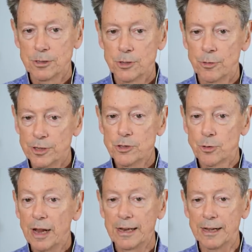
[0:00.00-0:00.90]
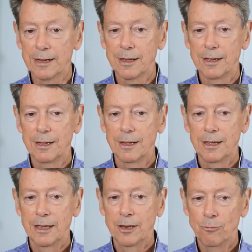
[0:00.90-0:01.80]
So, this training
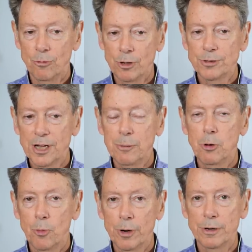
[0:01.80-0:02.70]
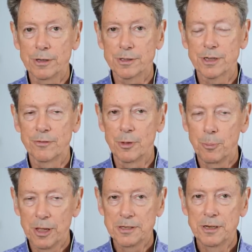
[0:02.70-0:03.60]
in real time awareness of the
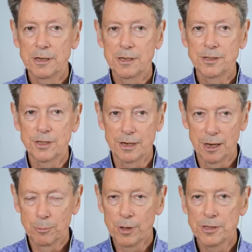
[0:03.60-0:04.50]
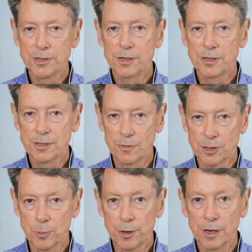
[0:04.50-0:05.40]
pleasantness and unpleasantness of
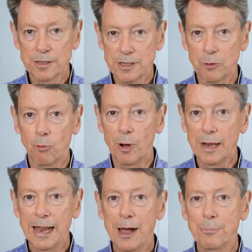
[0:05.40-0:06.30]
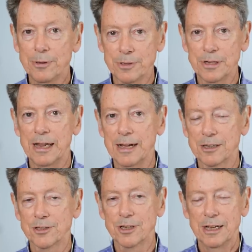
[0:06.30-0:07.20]
experience and what happens
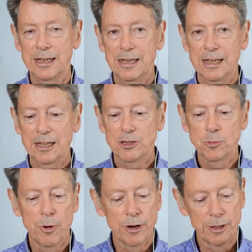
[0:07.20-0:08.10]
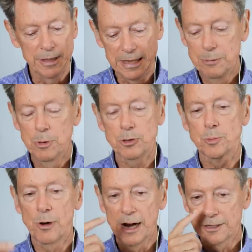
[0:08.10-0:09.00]
next is one of the
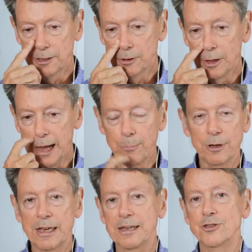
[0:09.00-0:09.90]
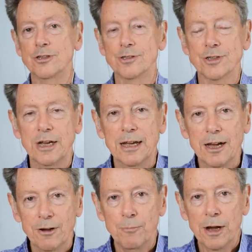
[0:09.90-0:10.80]
most practical applications
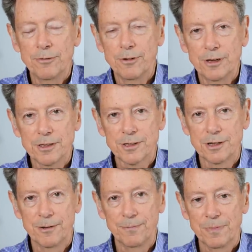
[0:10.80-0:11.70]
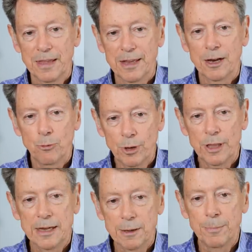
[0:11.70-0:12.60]
of mindfulness. And I
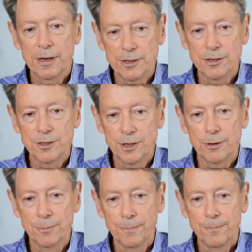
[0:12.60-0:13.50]
really commend it to you.